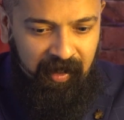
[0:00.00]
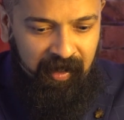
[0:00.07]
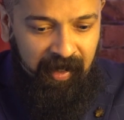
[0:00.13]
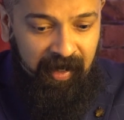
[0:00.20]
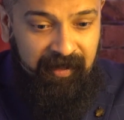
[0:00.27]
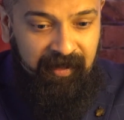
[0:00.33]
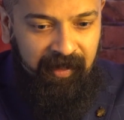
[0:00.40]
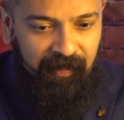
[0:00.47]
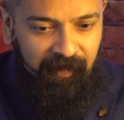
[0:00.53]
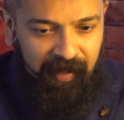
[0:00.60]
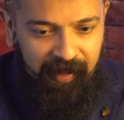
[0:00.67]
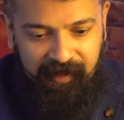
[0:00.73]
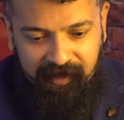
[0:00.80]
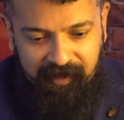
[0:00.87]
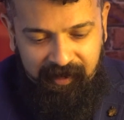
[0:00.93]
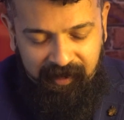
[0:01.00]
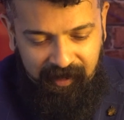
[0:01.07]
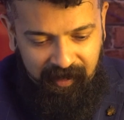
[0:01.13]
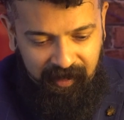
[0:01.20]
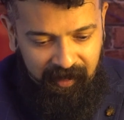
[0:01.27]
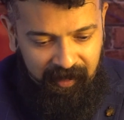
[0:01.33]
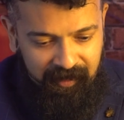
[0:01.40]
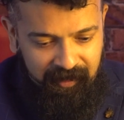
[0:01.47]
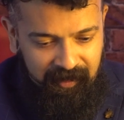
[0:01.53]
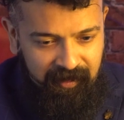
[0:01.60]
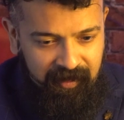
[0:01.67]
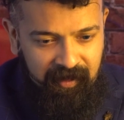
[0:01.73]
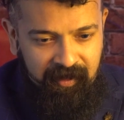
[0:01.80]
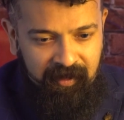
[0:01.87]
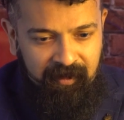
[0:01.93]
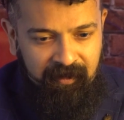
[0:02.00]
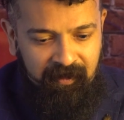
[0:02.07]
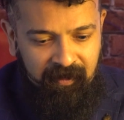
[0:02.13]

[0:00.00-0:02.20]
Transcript: as a device, and this is